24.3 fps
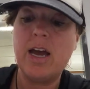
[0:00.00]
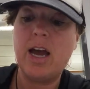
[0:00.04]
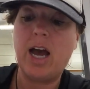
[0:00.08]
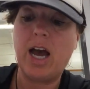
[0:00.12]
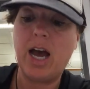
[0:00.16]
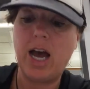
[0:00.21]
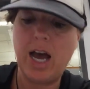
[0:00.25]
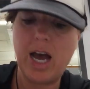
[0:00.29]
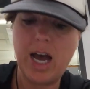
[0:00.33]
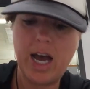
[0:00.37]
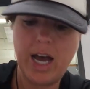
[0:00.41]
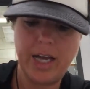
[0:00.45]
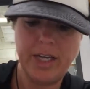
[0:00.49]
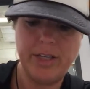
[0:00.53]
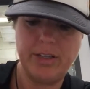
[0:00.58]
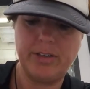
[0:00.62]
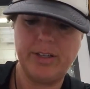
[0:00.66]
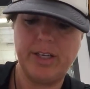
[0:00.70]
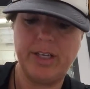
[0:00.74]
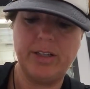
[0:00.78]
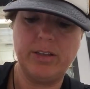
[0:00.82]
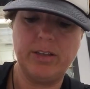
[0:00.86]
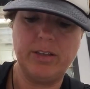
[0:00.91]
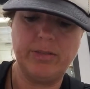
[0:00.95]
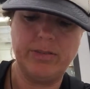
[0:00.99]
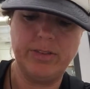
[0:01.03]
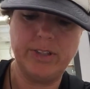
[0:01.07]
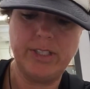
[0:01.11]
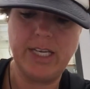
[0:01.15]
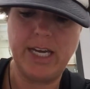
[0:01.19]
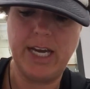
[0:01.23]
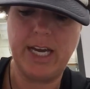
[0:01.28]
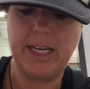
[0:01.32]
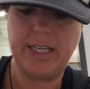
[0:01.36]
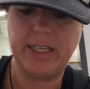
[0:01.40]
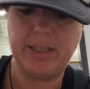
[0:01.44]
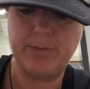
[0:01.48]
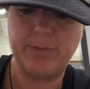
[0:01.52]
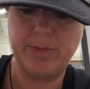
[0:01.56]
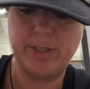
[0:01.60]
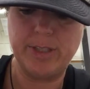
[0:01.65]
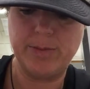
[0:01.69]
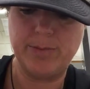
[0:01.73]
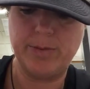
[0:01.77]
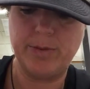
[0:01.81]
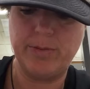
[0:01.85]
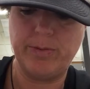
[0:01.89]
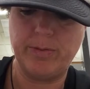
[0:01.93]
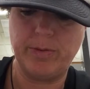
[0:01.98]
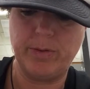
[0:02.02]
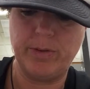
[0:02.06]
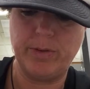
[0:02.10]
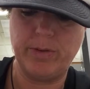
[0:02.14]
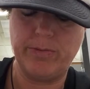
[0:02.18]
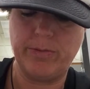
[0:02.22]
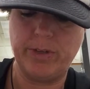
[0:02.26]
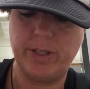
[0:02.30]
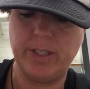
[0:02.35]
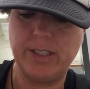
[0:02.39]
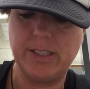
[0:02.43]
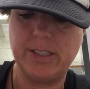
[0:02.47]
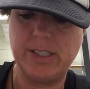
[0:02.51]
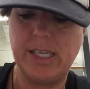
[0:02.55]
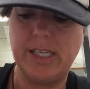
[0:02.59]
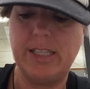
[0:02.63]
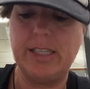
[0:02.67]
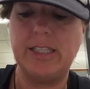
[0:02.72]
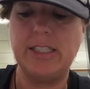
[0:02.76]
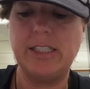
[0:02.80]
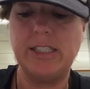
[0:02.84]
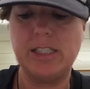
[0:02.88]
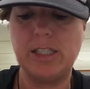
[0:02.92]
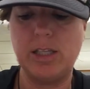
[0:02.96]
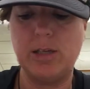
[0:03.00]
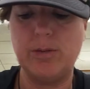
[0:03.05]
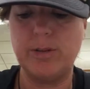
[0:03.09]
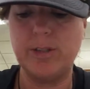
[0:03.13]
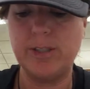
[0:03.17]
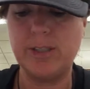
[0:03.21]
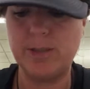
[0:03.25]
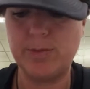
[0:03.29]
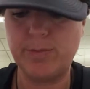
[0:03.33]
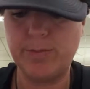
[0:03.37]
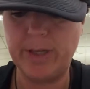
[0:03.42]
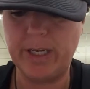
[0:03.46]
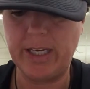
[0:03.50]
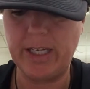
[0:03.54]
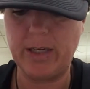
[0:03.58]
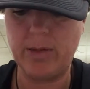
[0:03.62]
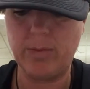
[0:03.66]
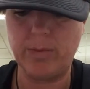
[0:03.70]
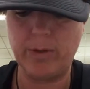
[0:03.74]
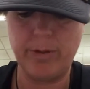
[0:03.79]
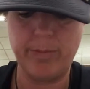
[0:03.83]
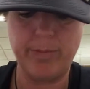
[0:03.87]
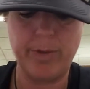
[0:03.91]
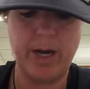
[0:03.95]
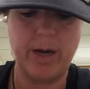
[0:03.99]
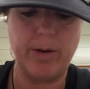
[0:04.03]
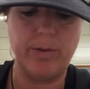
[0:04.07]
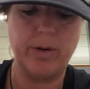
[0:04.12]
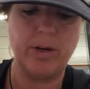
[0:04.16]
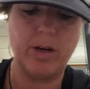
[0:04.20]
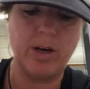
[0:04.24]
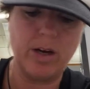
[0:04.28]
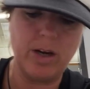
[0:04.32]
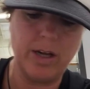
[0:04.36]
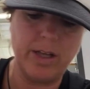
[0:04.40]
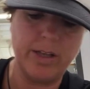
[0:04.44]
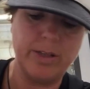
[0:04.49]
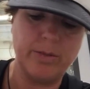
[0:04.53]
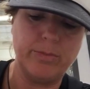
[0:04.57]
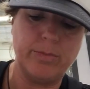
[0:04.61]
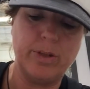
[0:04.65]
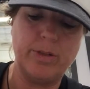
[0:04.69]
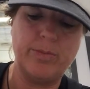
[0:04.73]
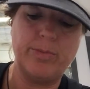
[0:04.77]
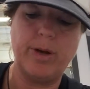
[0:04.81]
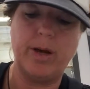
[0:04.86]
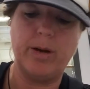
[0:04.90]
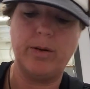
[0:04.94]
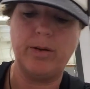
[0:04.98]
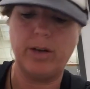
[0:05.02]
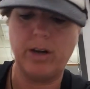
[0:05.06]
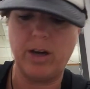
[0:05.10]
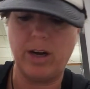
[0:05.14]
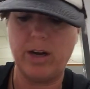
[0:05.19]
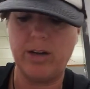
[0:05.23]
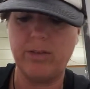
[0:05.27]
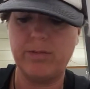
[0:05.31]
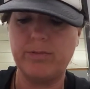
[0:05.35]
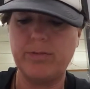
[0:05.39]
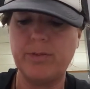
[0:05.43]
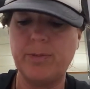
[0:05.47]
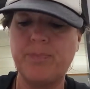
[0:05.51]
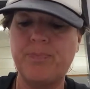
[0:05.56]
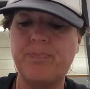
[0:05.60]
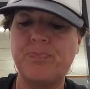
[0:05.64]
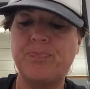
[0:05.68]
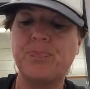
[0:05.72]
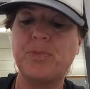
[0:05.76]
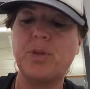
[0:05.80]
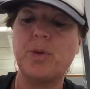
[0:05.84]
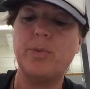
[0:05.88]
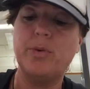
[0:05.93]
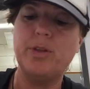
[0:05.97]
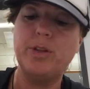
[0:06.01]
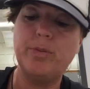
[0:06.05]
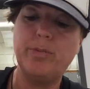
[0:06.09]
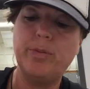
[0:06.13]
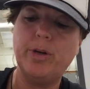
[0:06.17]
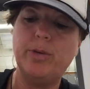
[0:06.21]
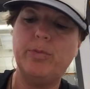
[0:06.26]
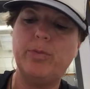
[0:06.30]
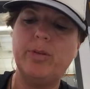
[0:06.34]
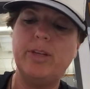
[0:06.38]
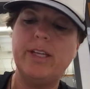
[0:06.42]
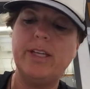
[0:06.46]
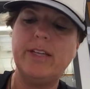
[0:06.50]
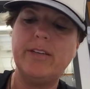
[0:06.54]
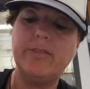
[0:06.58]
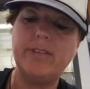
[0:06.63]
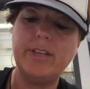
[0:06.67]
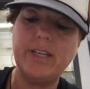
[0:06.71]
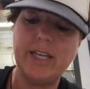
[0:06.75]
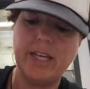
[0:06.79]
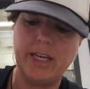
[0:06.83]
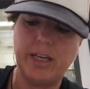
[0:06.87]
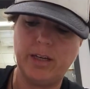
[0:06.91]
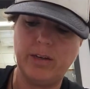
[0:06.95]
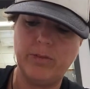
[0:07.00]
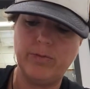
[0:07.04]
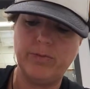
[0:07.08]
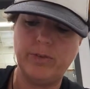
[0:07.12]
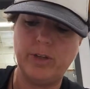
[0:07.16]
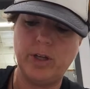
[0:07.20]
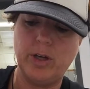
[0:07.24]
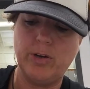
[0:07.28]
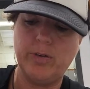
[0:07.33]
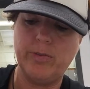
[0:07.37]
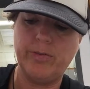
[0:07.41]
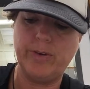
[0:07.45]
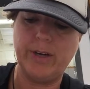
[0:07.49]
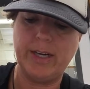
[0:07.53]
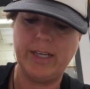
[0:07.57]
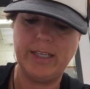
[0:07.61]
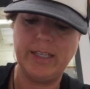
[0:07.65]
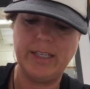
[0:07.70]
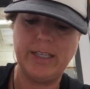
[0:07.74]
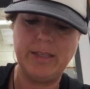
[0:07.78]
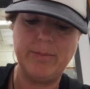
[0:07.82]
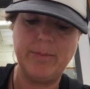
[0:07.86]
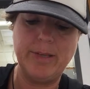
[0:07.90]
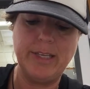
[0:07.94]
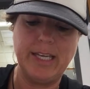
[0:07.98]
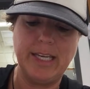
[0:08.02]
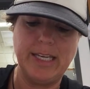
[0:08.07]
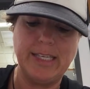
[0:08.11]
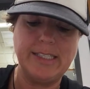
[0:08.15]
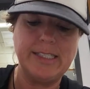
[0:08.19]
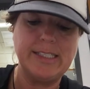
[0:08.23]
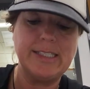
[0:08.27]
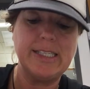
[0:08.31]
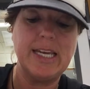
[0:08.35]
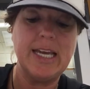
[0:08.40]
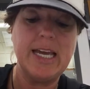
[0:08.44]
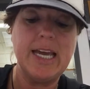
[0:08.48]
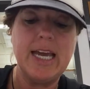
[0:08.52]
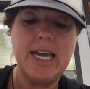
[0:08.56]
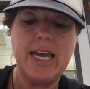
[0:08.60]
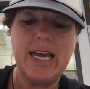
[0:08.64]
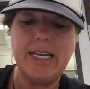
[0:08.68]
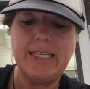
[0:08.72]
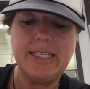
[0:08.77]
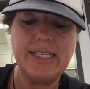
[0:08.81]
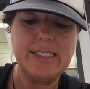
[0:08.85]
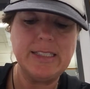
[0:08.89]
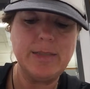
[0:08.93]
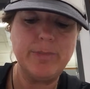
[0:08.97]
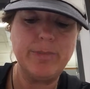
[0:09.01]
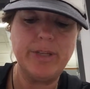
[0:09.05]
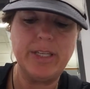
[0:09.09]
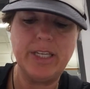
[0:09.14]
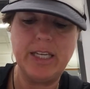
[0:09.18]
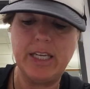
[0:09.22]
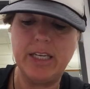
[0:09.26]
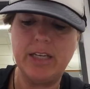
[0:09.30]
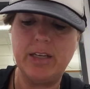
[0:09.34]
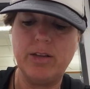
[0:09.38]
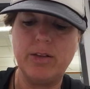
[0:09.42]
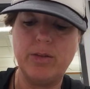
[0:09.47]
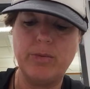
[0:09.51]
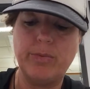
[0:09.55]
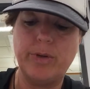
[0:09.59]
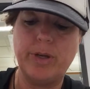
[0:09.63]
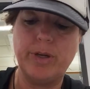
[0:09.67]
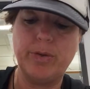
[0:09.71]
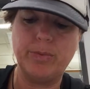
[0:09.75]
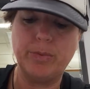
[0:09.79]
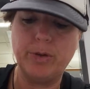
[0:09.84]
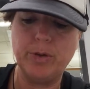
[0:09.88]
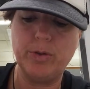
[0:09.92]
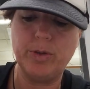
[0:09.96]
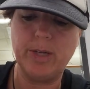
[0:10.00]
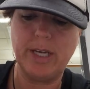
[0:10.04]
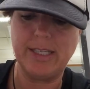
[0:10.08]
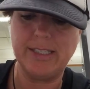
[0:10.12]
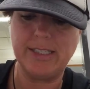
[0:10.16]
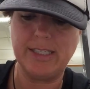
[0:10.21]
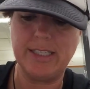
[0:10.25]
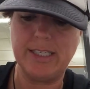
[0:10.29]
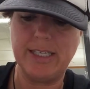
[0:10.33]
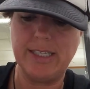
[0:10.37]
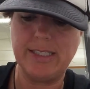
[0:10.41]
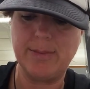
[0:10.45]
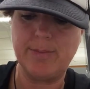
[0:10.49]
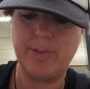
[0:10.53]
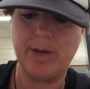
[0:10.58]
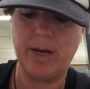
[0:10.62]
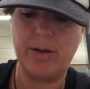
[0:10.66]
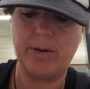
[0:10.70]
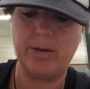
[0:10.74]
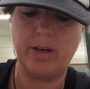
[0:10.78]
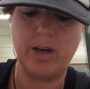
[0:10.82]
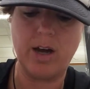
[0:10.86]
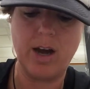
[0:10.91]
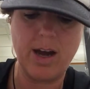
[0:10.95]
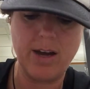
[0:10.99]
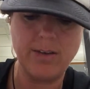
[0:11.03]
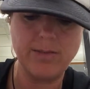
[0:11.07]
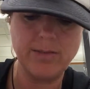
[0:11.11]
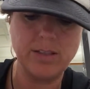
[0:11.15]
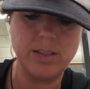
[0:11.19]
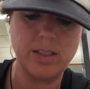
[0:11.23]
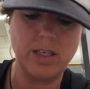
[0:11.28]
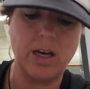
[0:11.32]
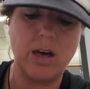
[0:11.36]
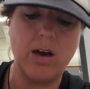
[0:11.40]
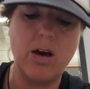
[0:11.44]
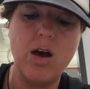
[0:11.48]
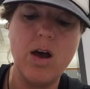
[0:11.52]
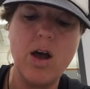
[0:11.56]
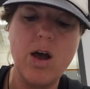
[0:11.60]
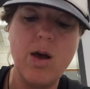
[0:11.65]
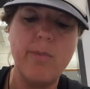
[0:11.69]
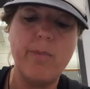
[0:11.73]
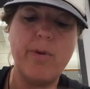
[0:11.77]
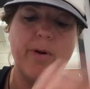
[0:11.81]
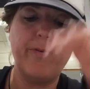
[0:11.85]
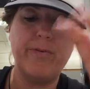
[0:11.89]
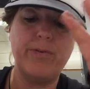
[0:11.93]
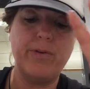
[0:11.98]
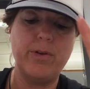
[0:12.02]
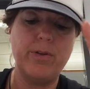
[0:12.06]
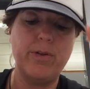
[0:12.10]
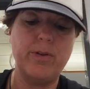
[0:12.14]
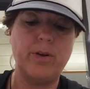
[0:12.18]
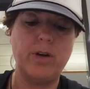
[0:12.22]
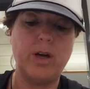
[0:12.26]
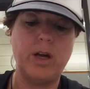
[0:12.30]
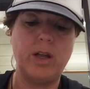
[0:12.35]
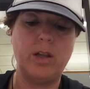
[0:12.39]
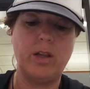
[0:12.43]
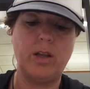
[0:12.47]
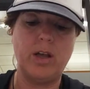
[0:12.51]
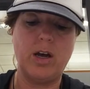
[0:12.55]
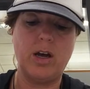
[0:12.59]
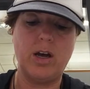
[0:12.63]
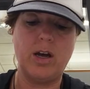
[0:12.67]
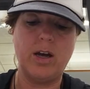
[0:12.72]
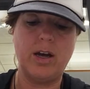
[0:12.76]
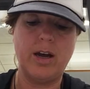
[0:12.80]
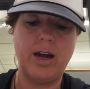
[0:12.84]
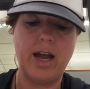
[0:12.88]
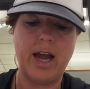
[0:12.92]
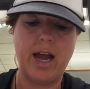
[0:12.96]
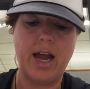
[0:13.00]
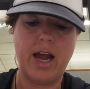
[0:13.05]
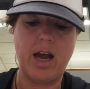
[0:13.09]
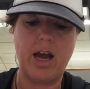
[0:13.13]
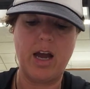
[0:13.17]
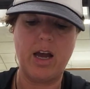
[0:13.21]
higher angle of attack and must be flown at very slightly slower speed with power on than with power off. When the burbling of the airflow finally begins, it doesn't begin near the wing root as it does power off stall, but further along